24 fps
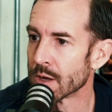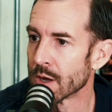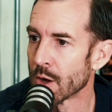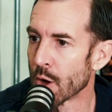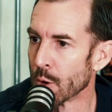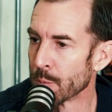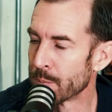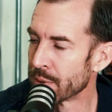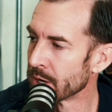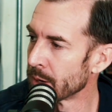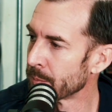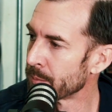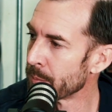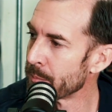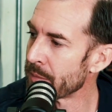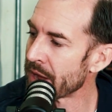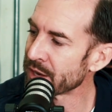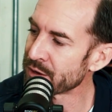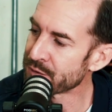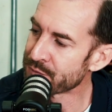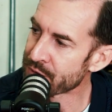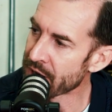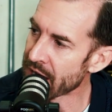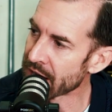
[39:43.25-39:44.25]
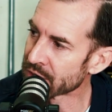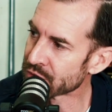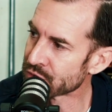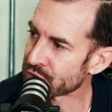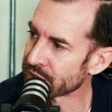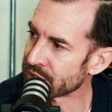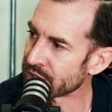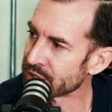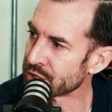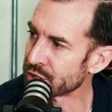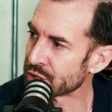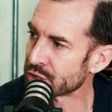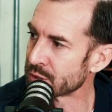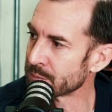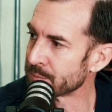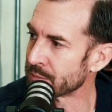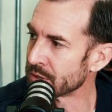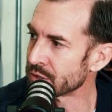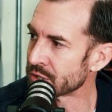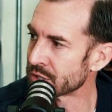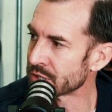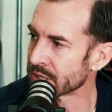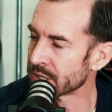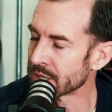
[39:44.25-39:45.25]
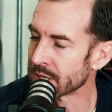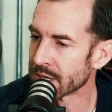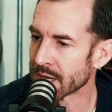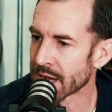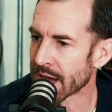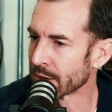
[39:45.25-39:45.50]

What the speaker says: open up a manufacturing and distribution,